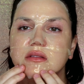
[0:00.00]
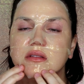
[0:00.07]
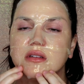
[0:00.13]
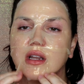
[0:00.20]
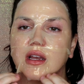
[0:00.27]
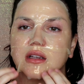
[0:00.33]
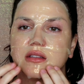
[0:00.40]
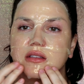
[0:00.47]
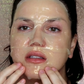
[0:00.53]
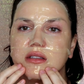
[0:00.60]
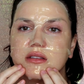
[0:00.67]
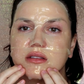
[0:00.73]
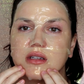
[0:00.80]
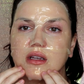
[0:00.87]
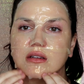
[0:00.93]

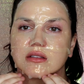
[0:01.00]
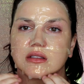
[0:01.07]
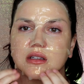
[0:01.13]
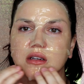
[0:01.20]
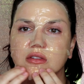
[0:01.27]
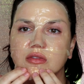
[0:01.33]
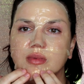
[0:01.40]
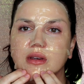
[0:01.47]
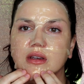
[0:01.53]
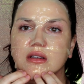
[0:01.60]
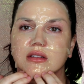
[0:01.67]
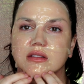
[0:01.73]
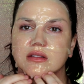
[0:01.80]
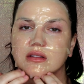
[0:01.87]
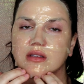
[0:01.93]
nasty snail stuff
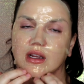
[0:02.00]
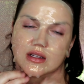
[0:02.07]
because